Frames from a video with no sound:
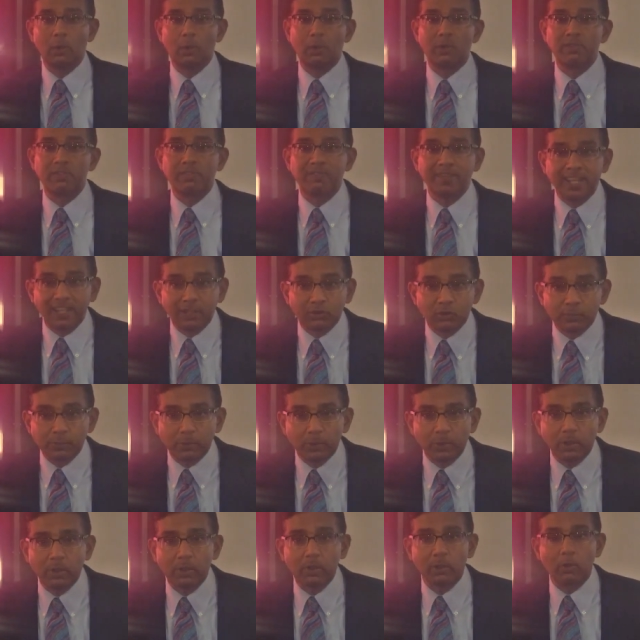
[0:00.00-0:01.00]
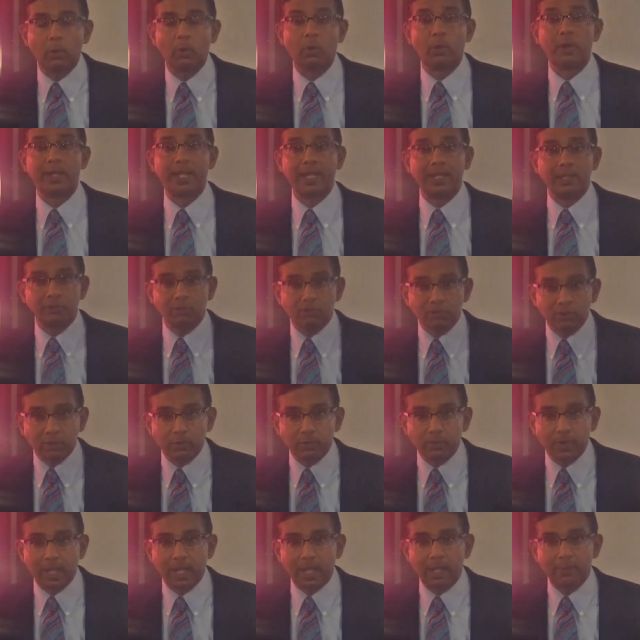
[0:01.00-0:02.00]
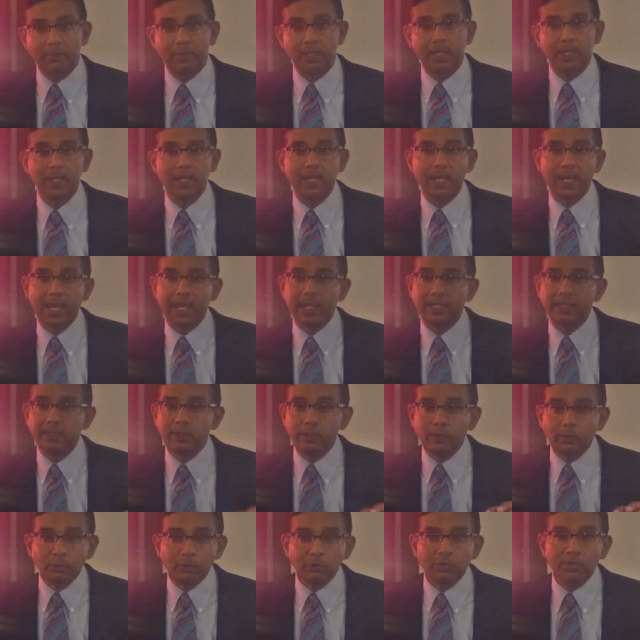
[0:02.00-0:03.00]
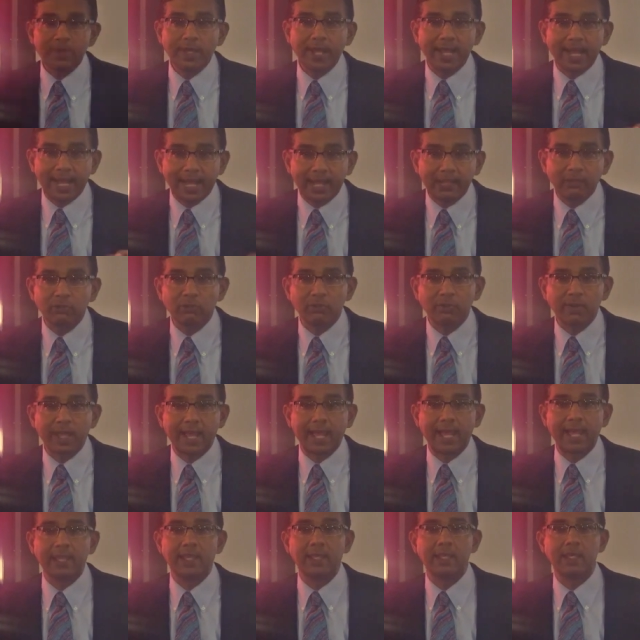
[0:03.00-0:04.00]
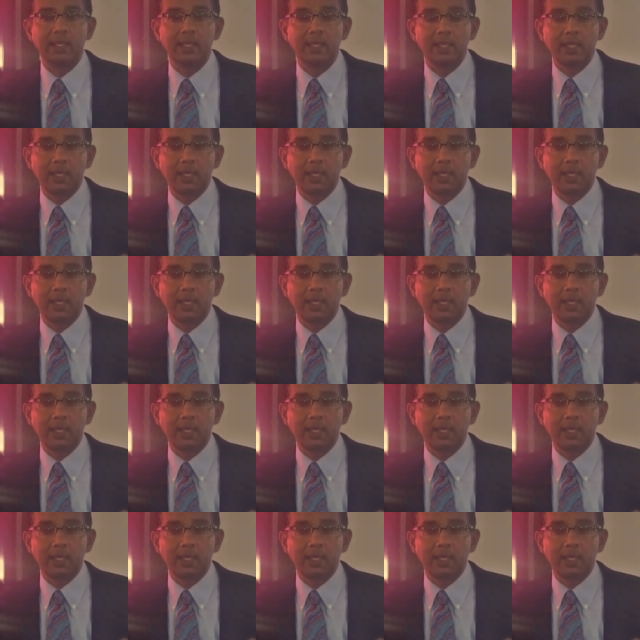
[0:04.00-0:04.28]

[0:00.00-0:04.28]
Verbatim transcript: or Facebook or Instagram and use the hashtag